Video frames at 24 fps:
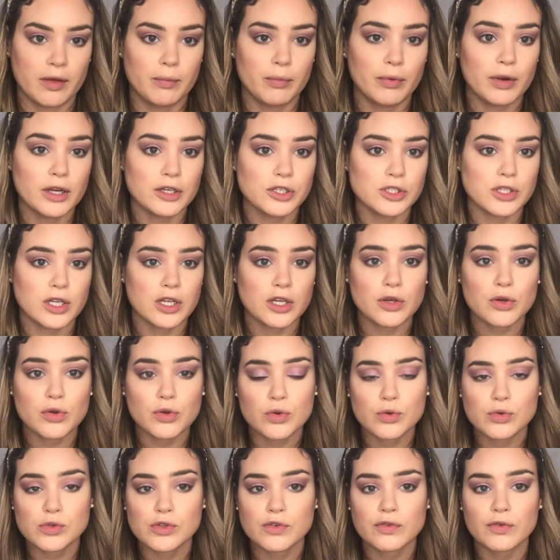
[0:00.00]
a brush that you
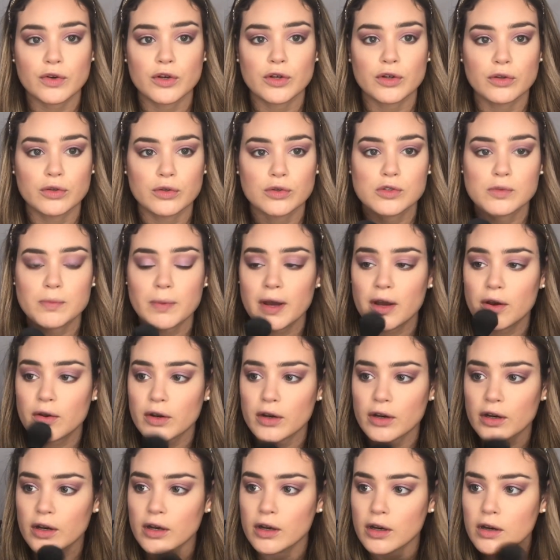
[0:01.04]
used for your loose
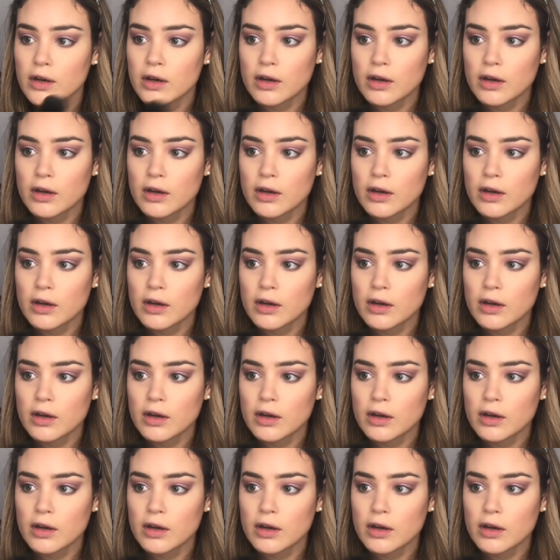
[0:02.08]
powder,